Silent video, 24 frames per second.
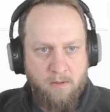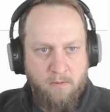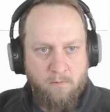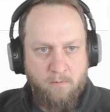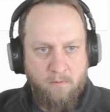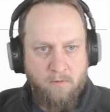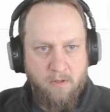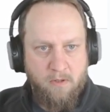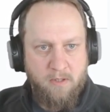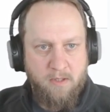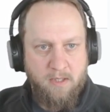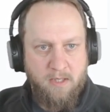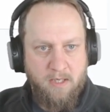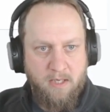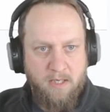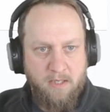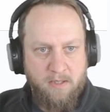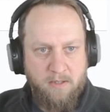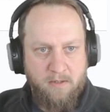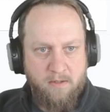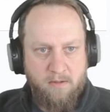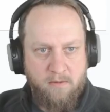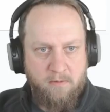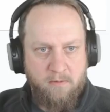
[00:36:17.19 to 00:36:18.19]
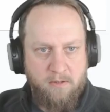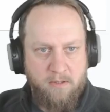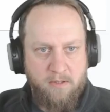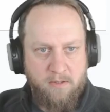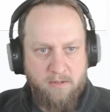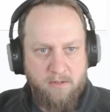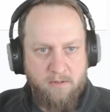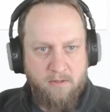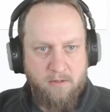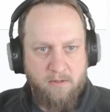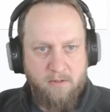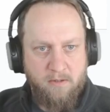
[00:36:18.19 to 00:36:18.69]
What other
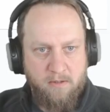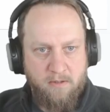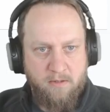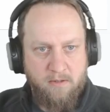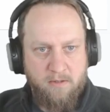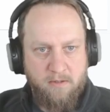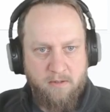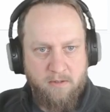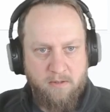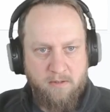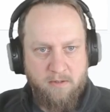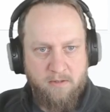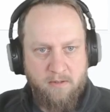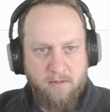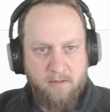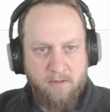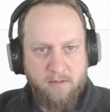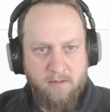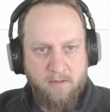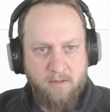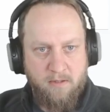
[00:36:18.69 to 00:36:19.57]
resources